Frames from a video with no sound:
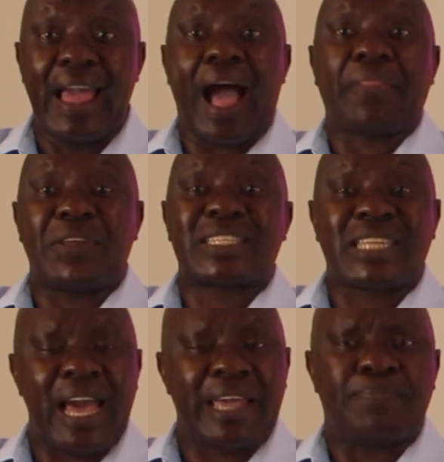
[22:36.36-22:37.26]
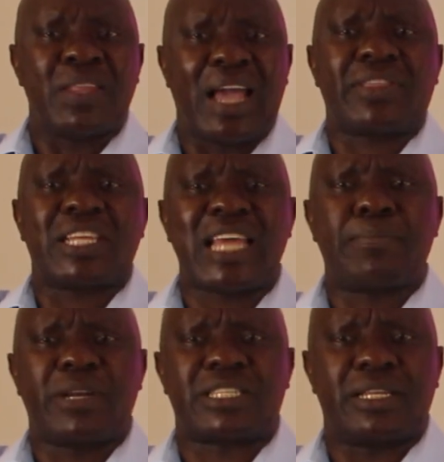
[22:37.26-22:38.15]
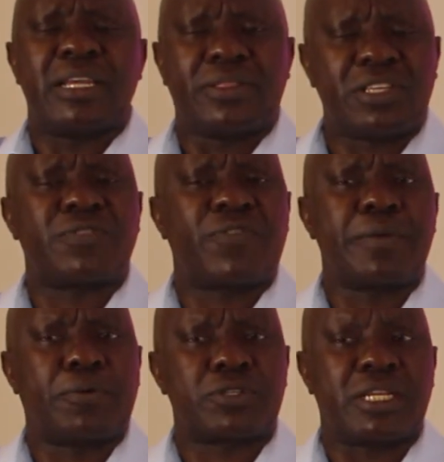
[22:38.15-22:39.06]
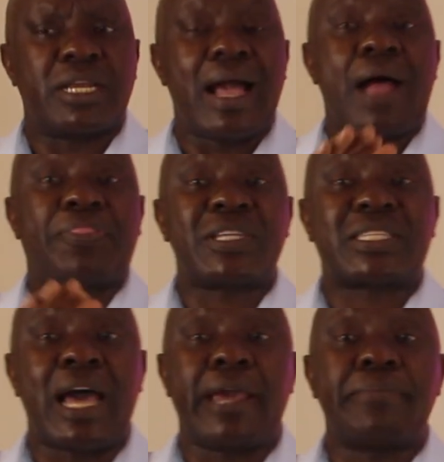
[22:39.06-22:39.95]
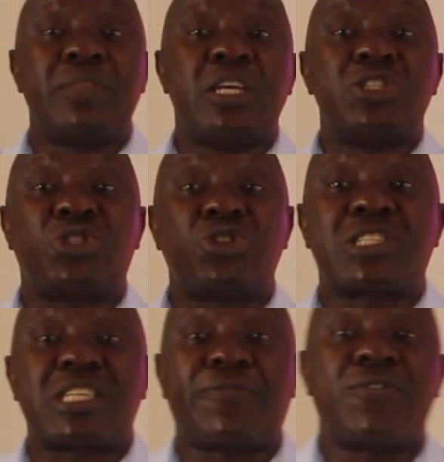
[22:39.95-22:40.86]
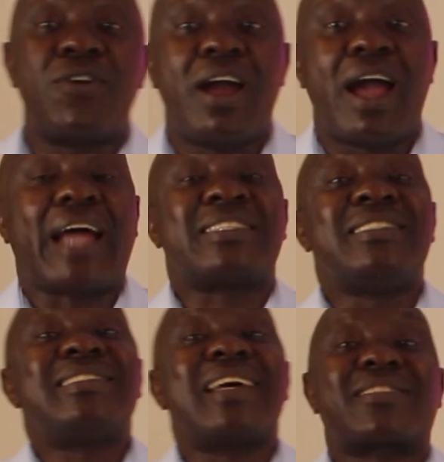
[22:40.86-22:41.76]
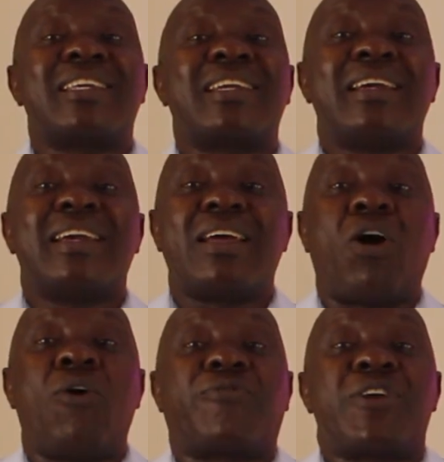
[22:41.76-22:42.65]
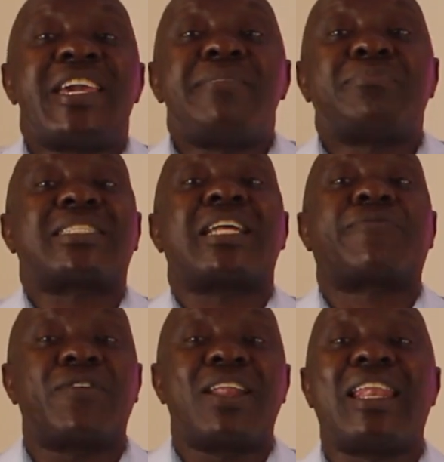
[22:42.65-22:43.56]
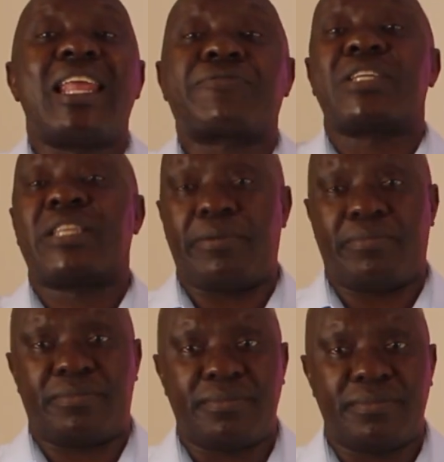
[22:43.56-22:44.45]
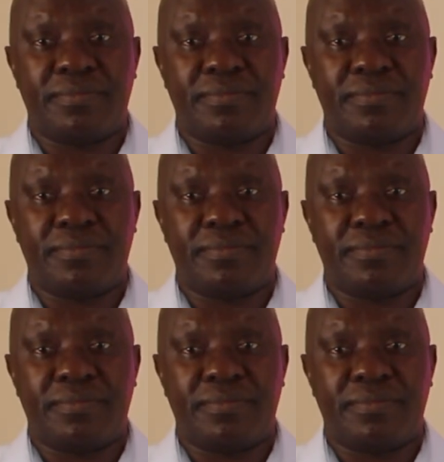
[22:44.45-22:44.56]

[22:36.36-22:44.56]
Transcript: At that time, listen, this is very important. At that time, Joseph had nothing of himself left in him.